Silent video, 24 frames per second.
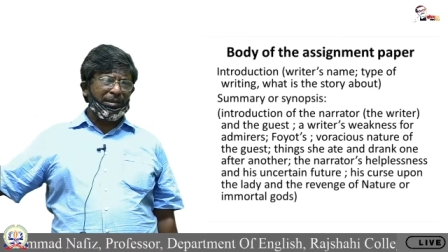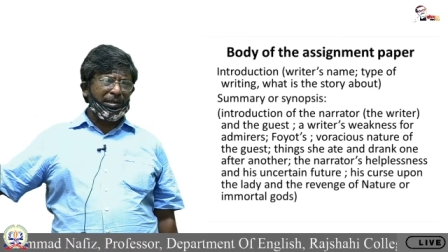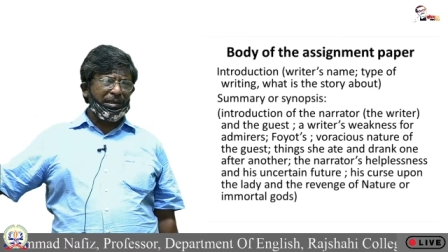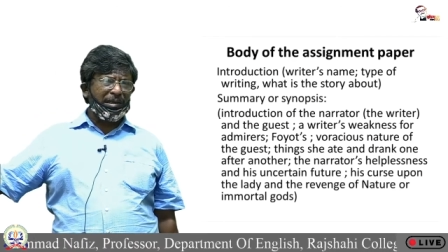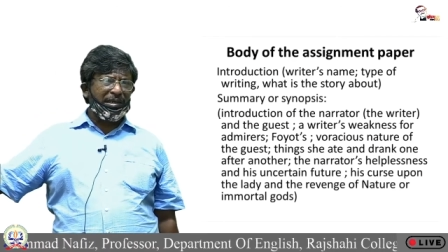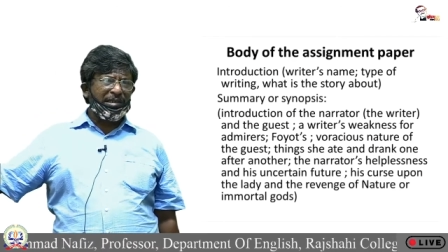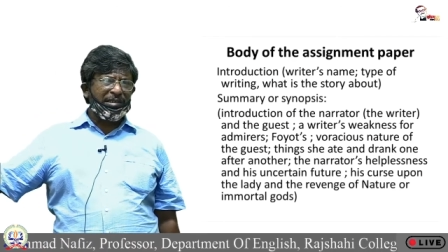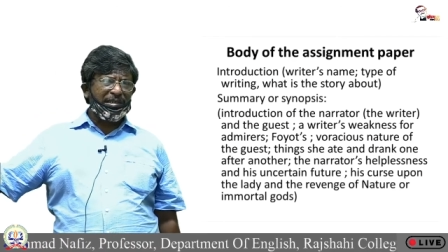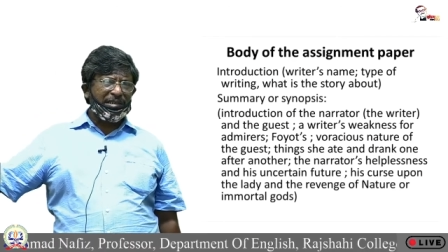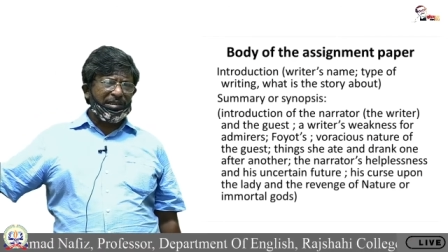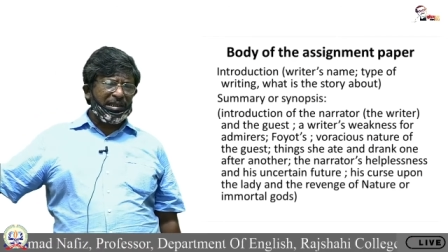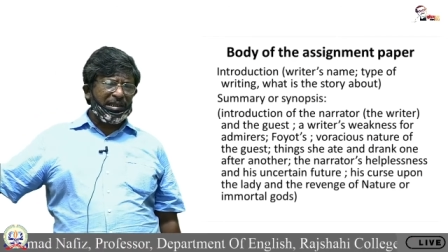a
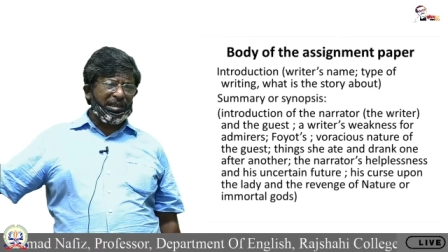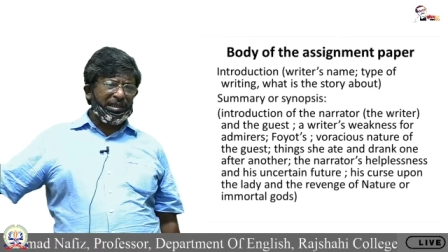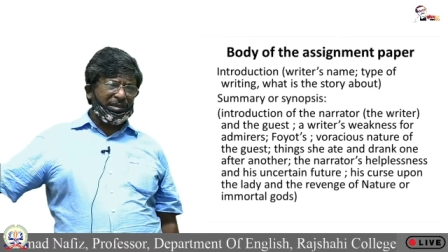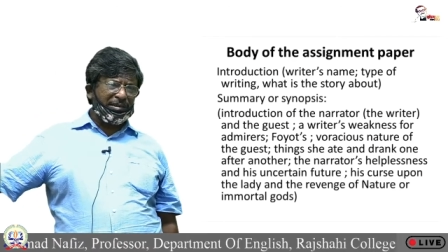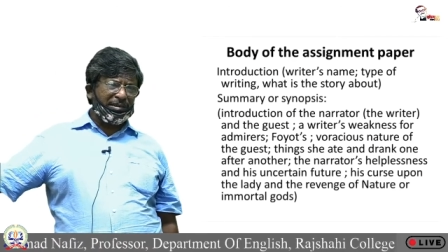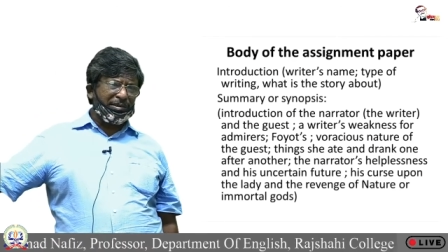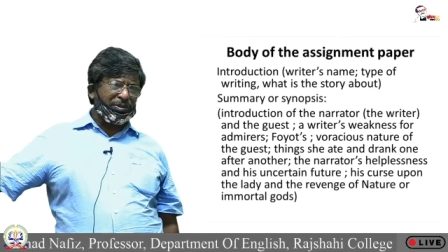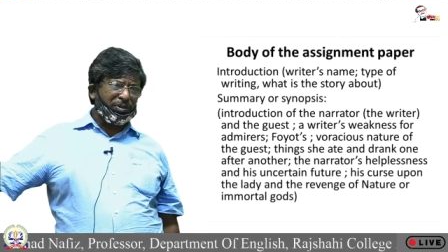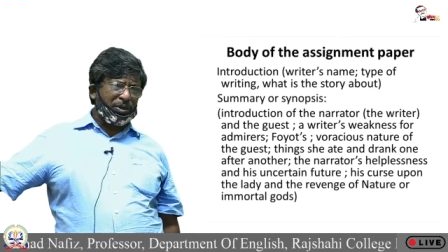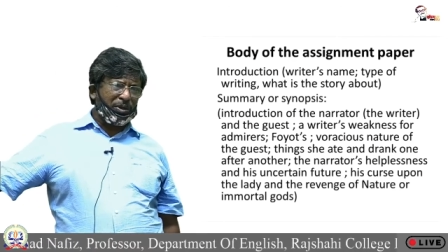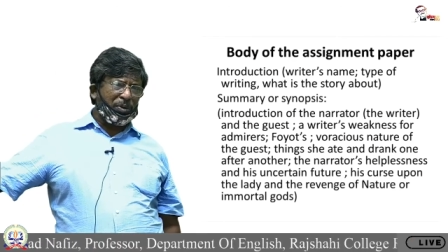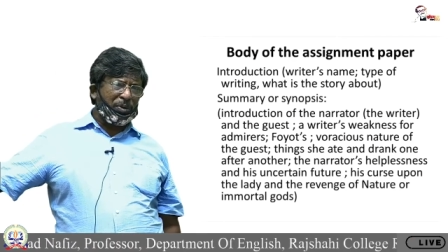
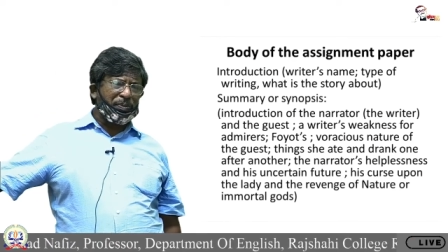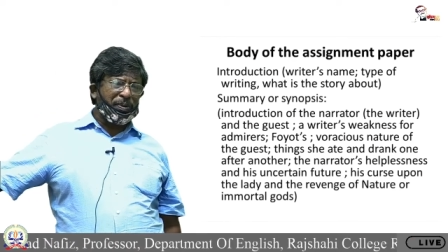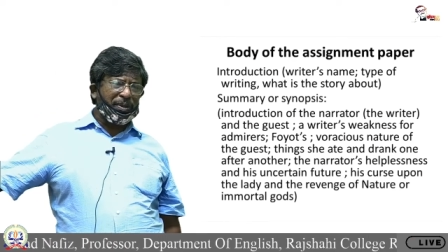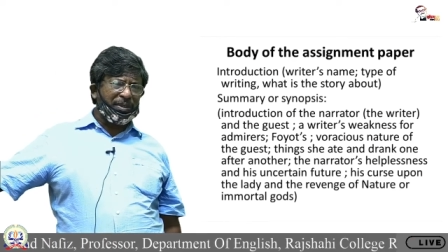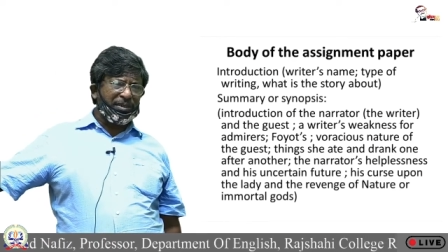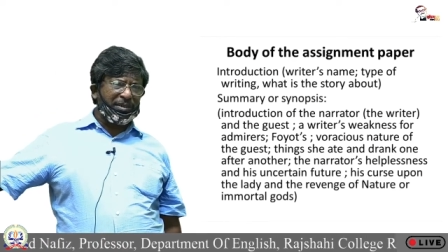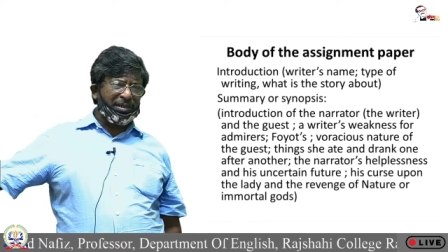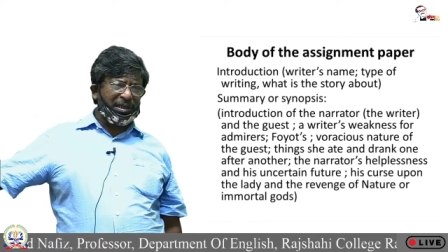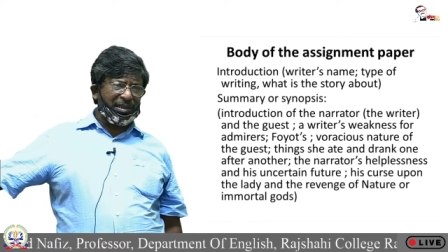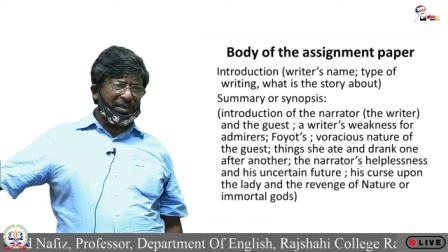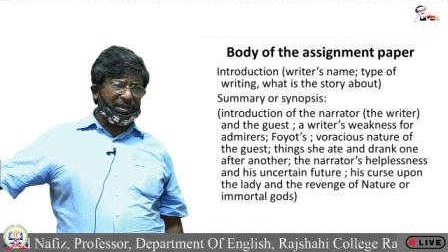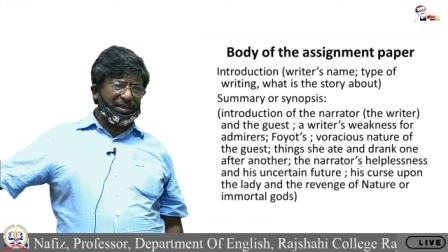topic
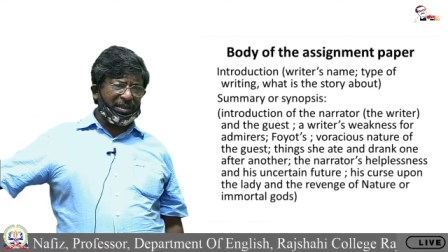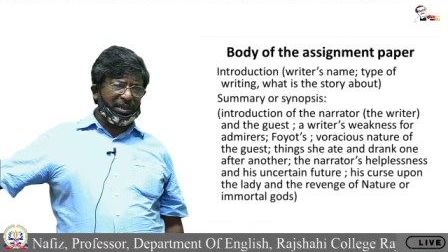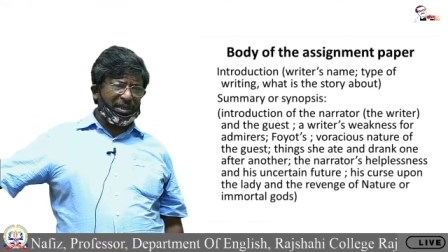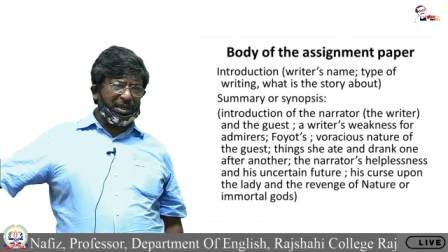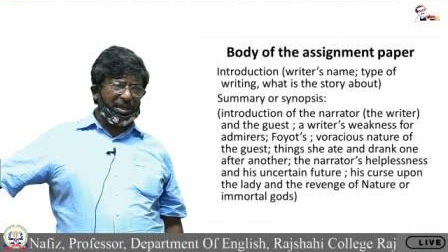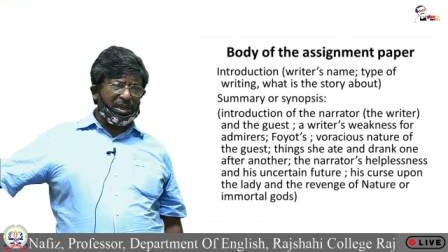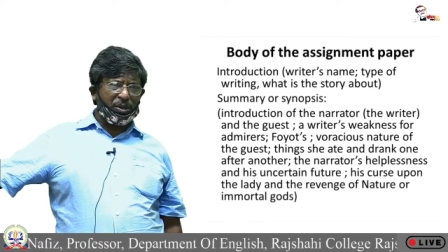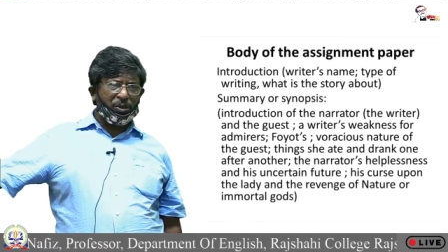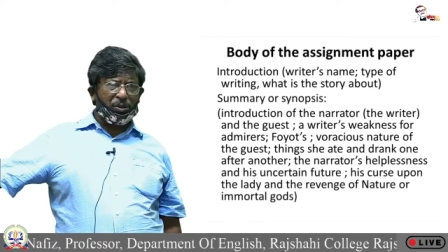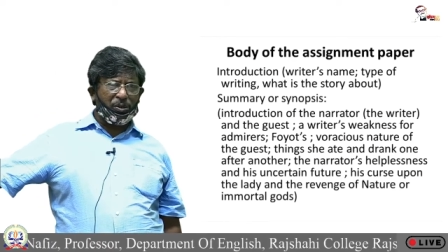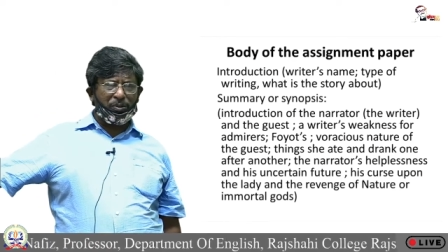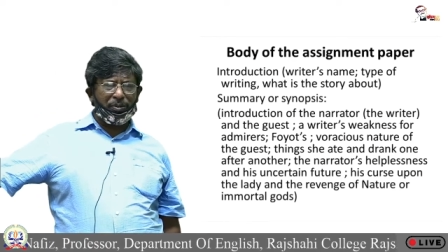sentence,
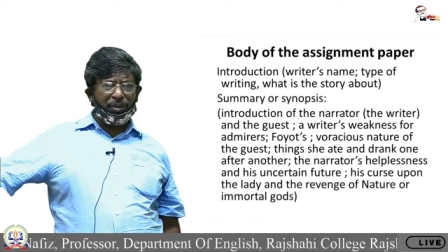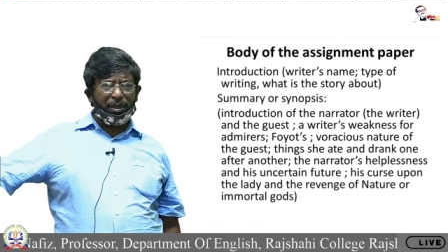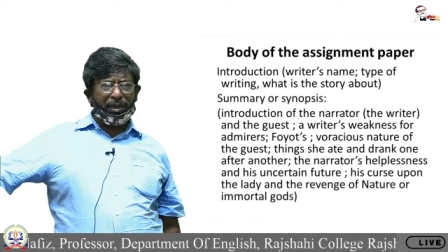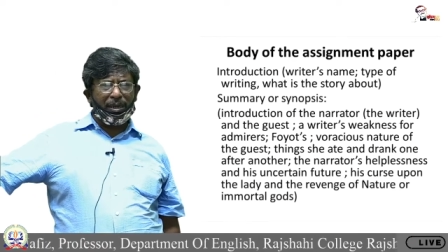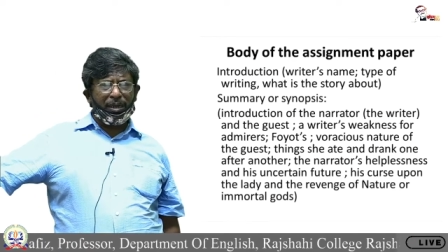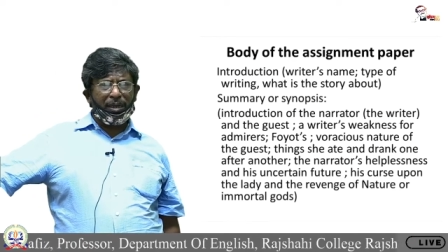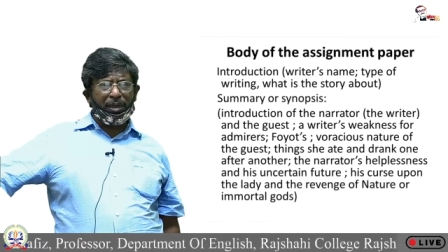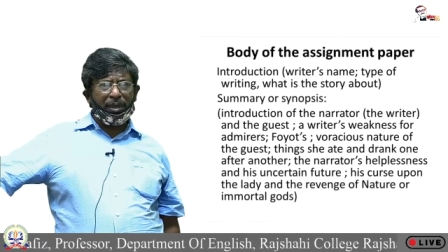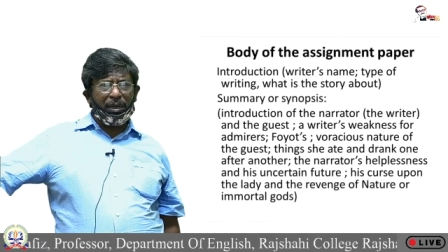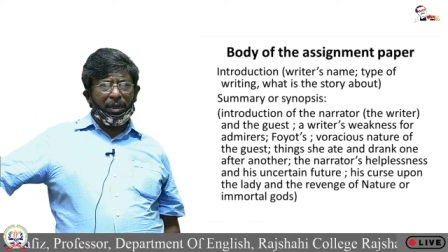you may